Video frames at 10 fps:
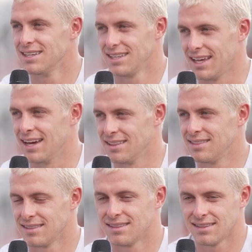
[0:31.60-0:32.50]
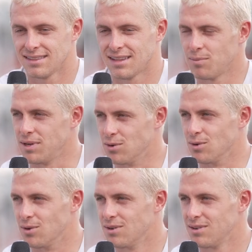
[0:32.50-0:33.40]
Yeah, that would be
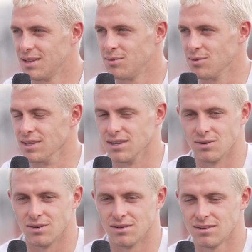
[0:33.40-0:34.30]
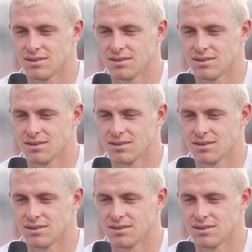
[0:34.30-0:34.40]
cool. That'd be really cool.